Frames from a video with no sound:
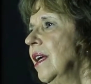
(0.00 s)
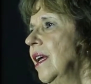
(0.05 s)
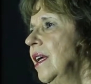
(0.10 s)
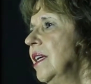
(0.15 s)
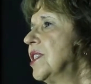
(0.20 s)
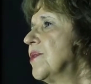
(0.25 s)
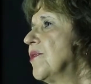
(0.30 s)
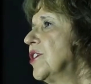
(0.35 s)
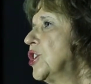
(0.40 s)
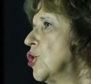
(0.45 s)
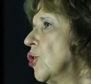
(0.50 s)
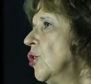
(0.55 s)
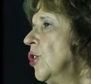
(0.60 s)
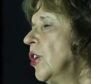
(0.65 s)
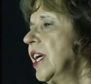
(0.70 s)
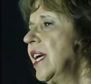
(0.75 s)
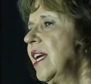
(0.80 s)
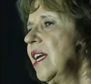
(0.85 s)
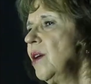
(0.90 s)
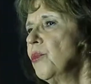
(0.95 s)
his
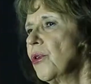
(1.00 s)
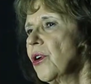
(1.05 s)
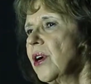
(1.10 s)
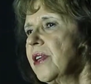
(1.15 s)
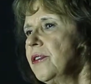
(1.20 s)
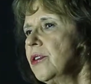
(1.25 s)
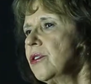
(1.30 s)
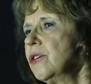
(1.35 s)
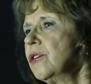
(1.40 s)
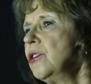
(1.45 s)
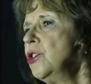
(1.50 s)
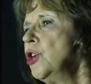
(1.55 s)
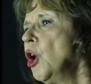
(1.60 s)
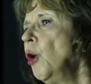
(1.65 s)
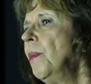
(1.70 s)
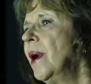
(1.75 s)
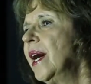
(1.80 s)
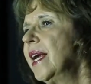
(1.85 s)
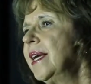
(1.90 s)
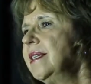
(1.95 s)
fraternity brothers,
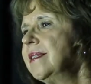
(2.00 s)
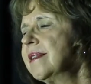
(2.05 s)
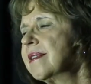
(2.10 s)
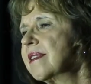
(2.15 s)
nobody